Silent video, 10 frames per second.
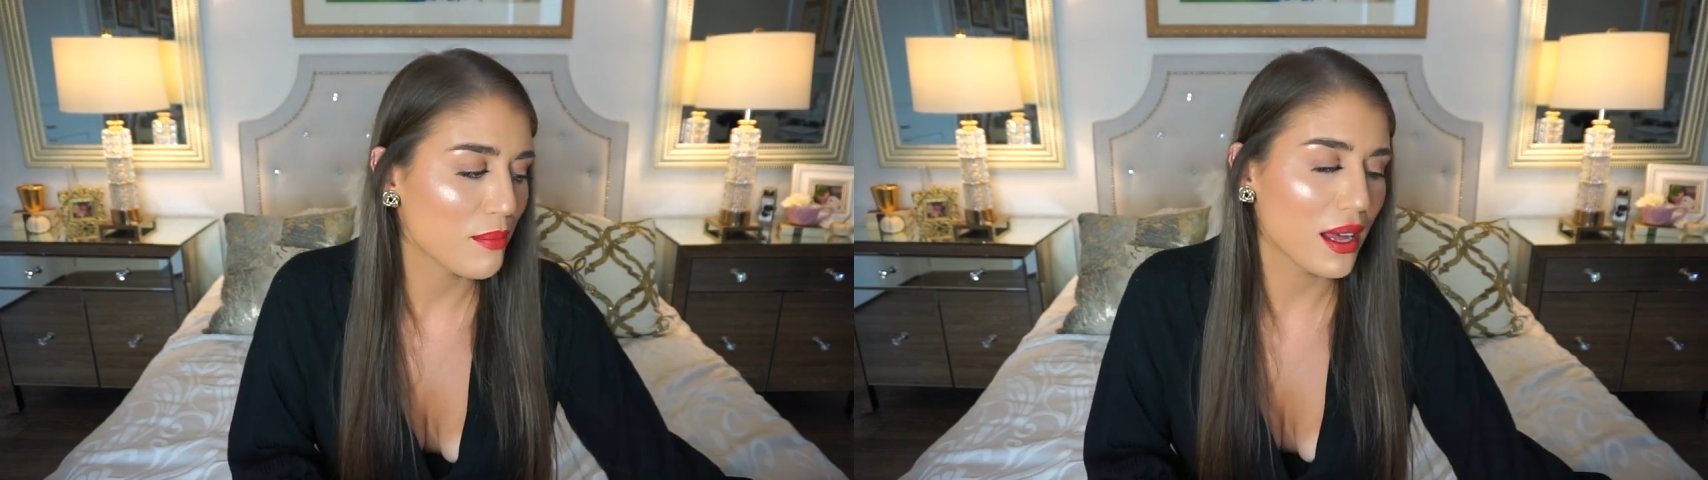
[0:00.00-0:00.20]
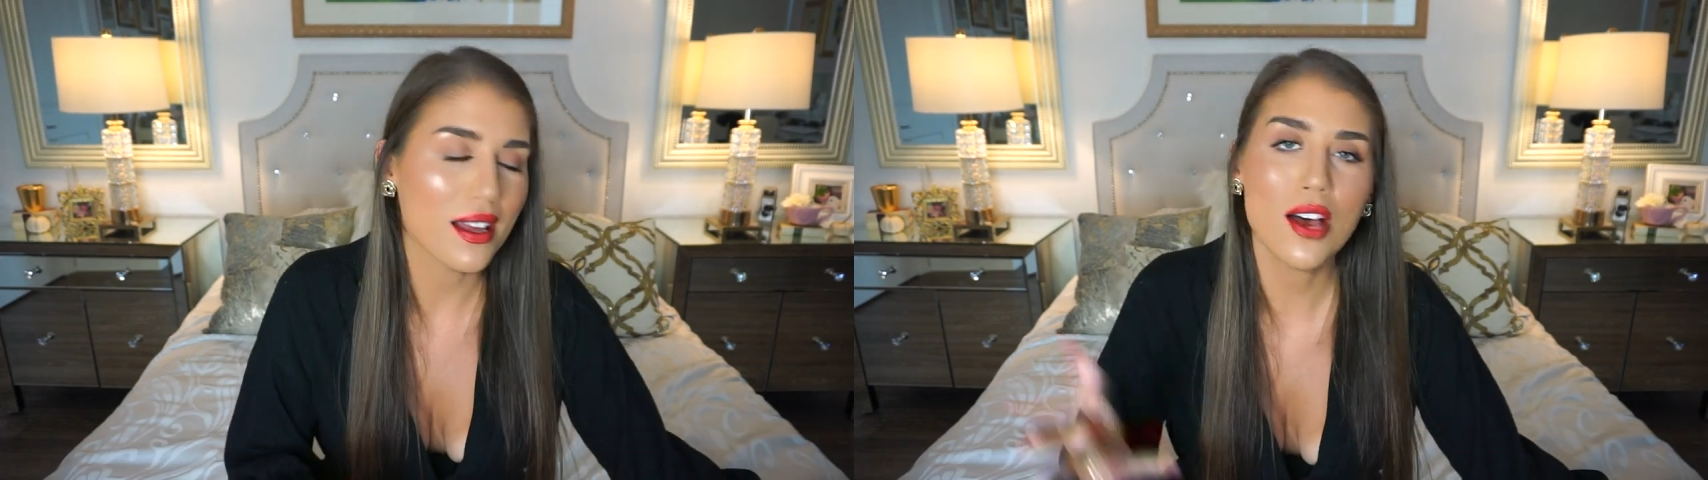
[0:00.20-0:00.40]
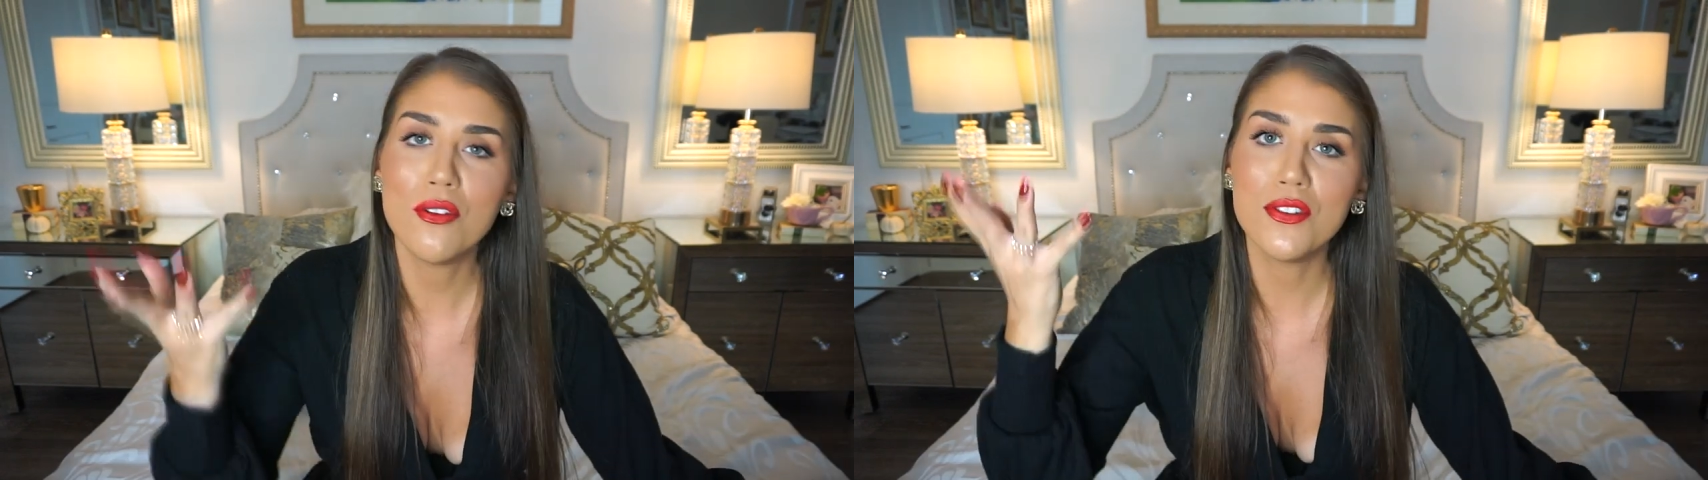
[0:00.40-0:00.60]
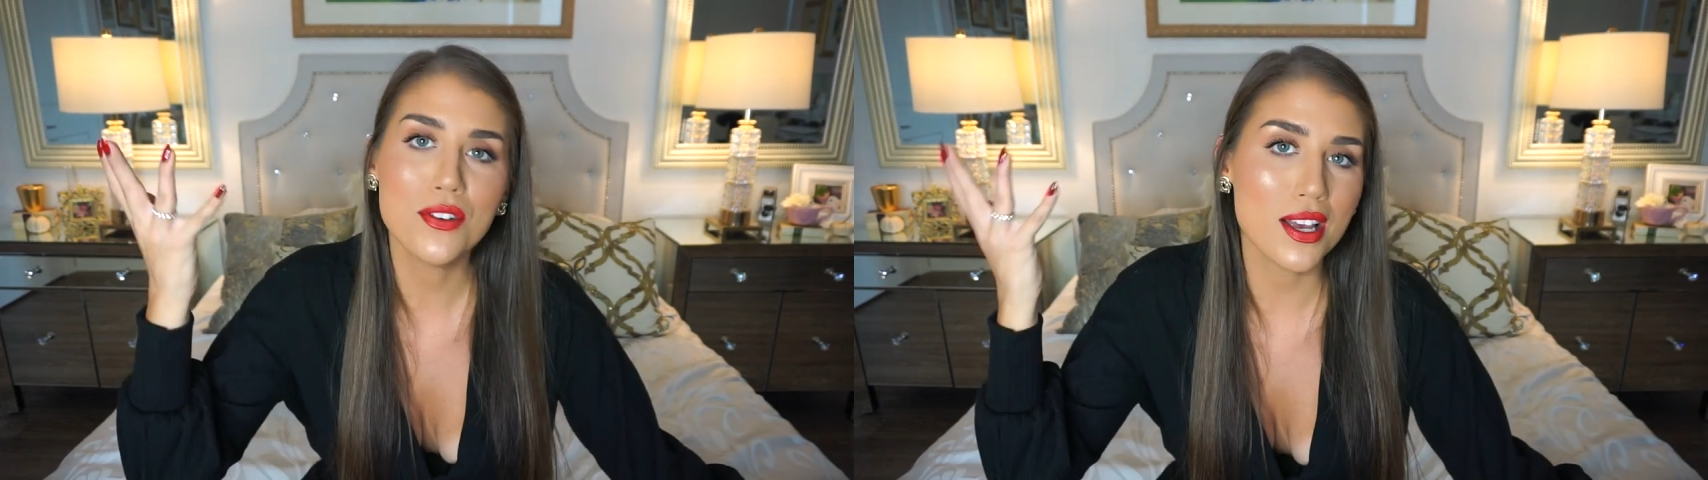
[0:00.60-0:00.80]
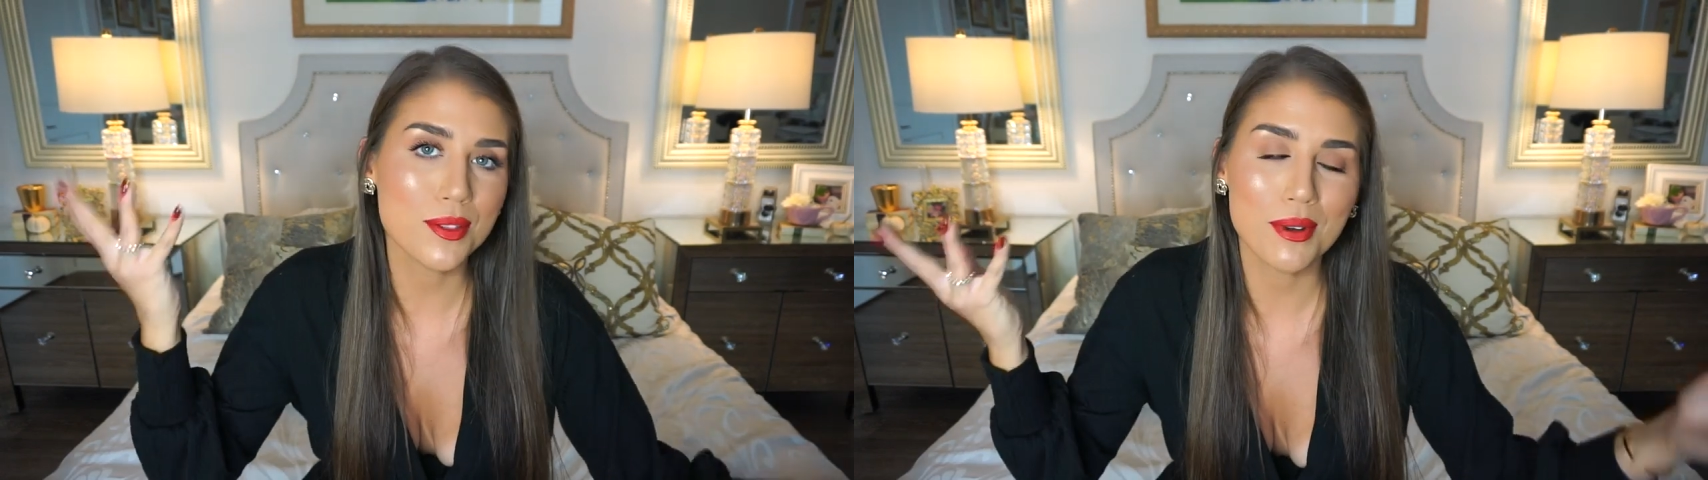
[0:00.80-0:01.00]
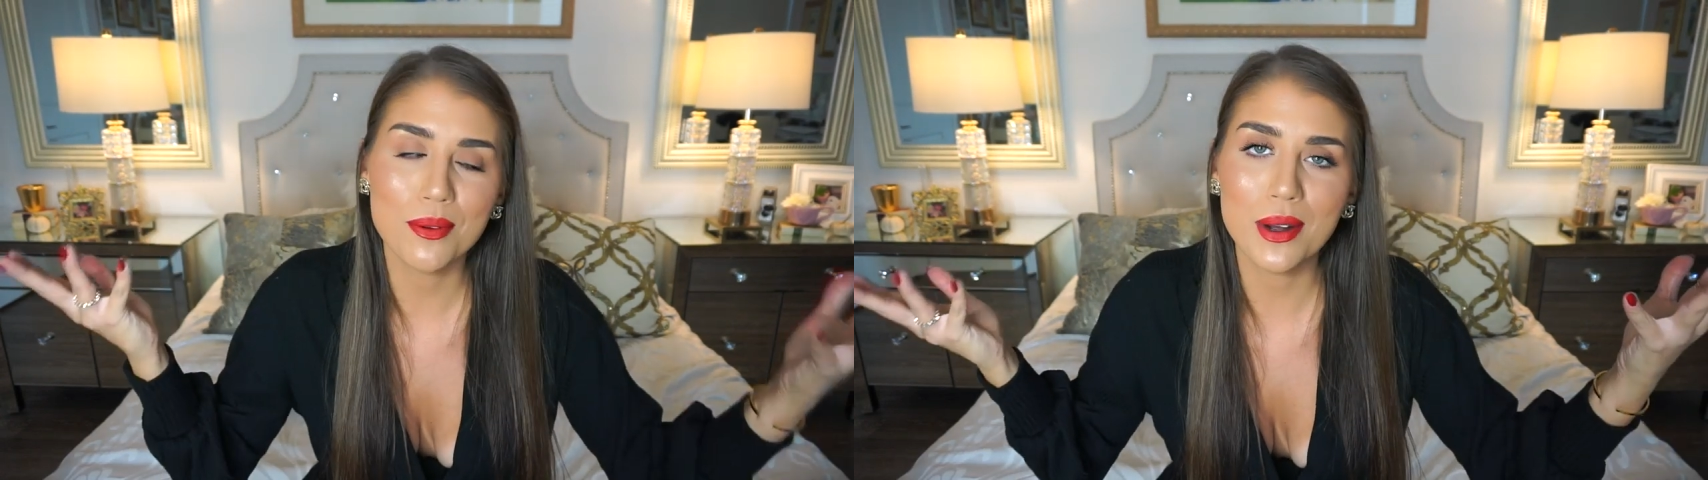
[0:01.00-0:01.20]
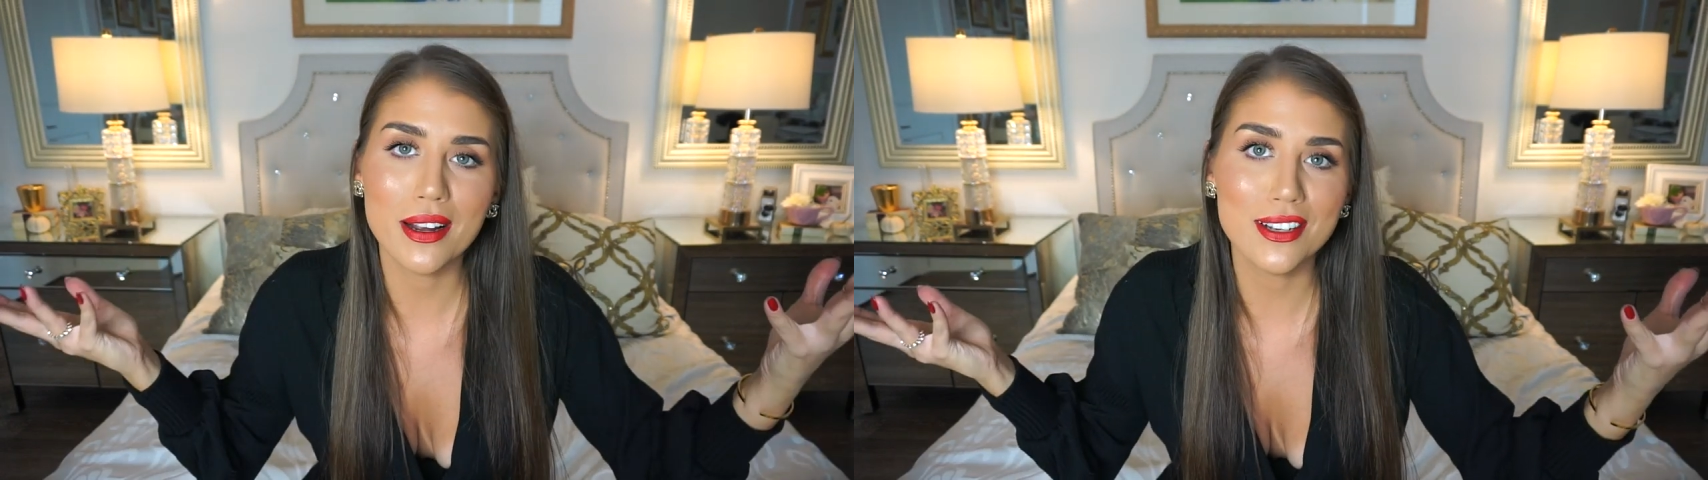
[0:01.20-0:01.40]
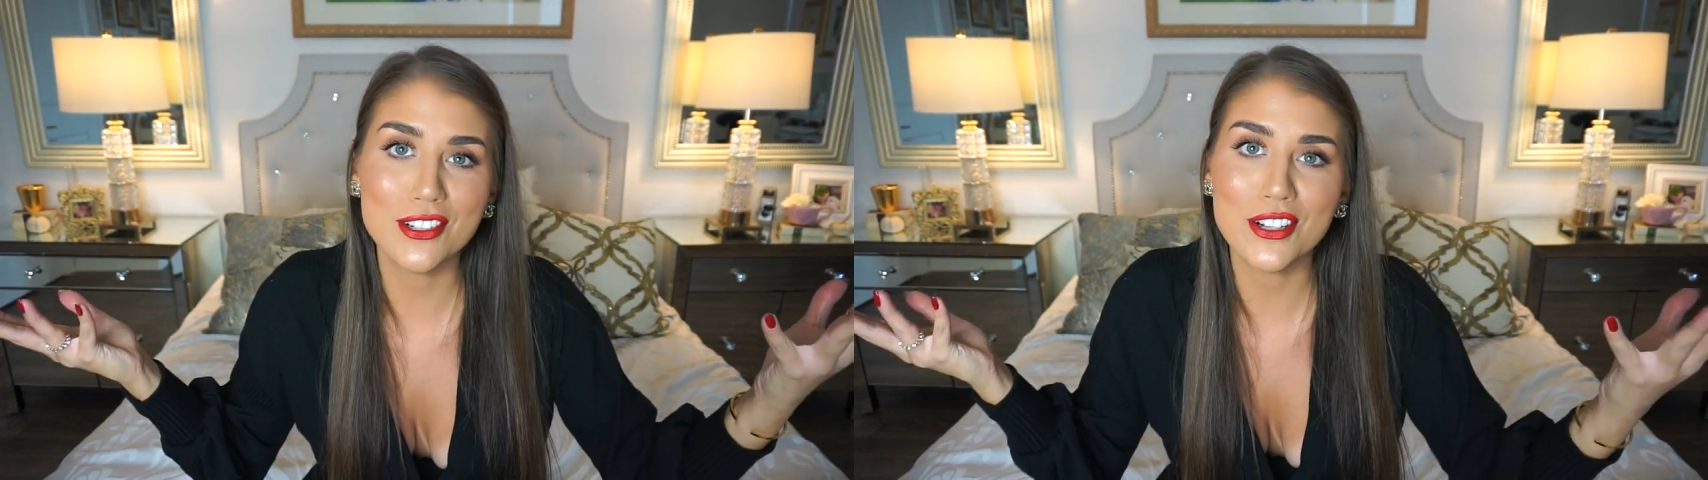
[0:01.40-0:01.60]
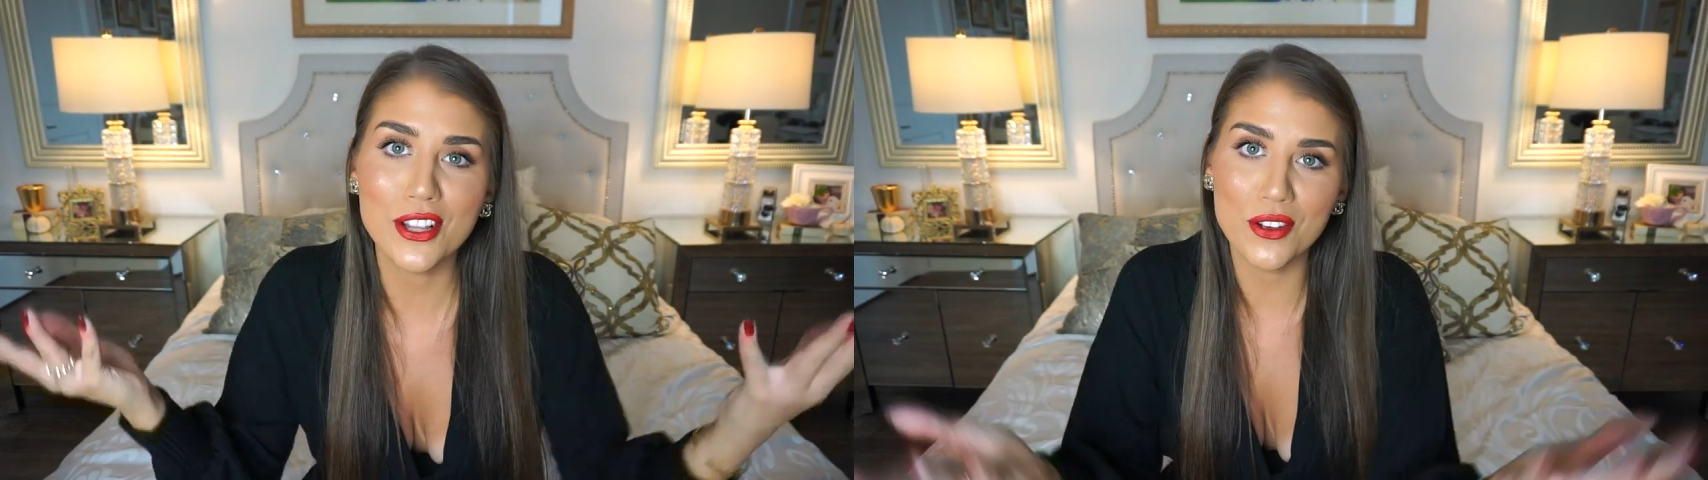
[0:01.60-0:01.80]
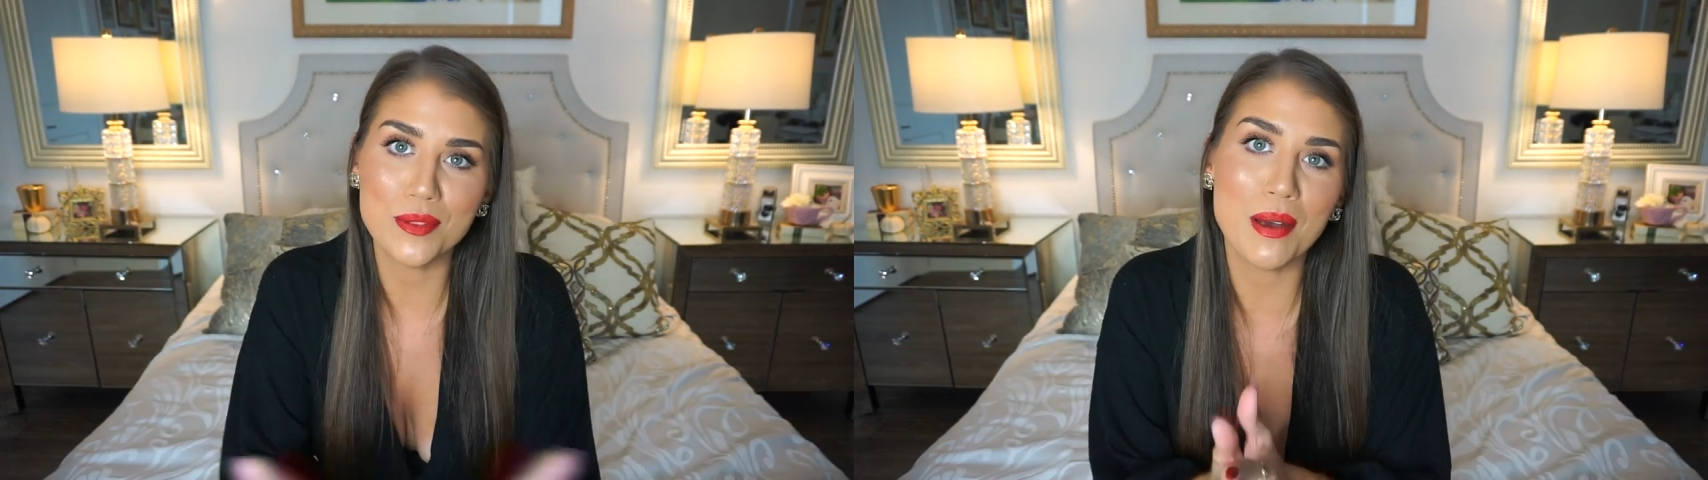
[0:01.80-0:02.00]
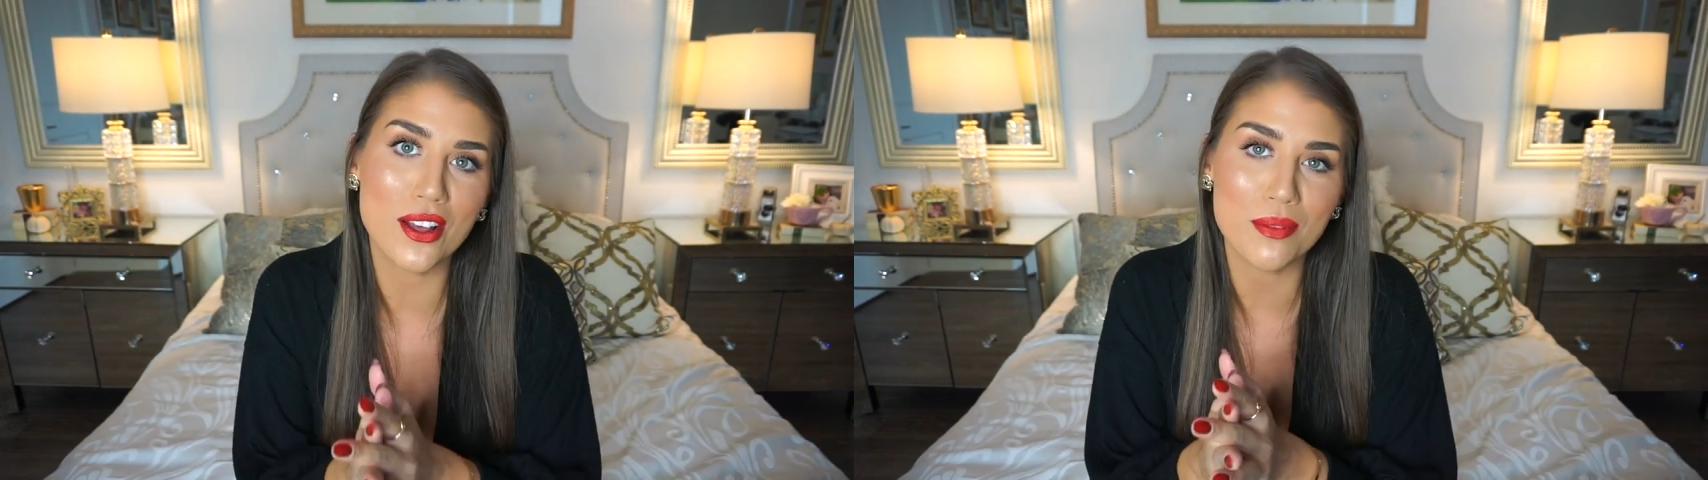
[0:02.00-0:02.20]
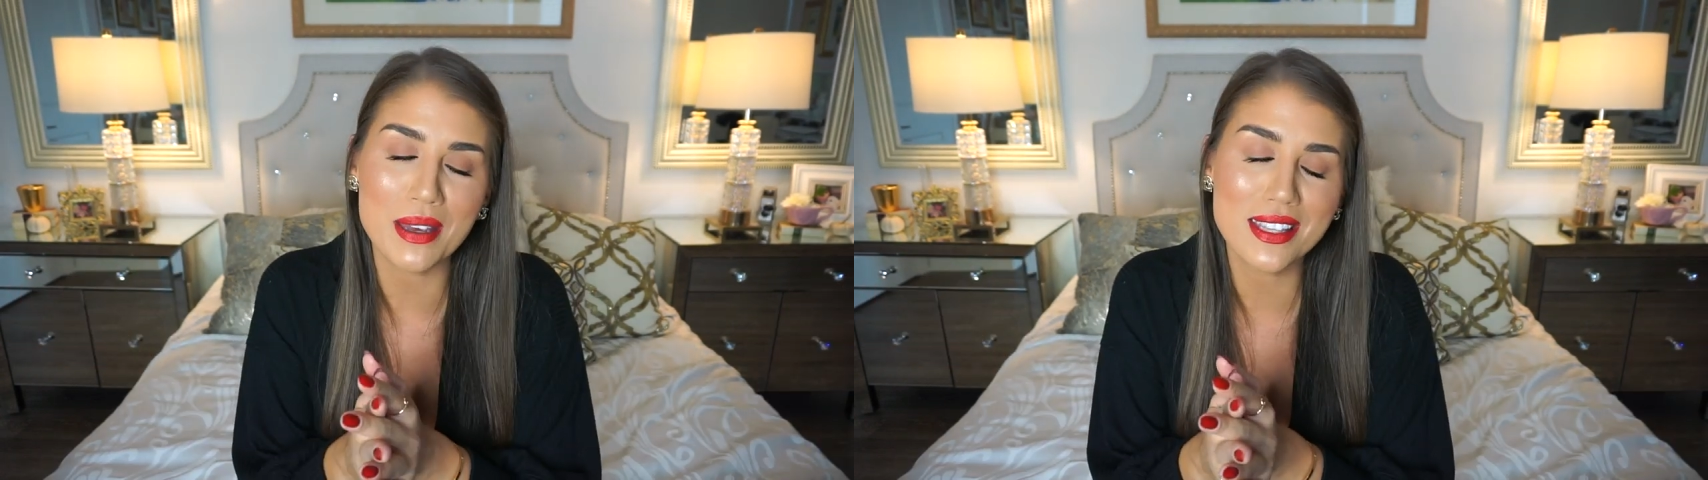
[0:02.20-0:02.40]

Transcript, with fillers: but however you guys wanna wear your clothes, by all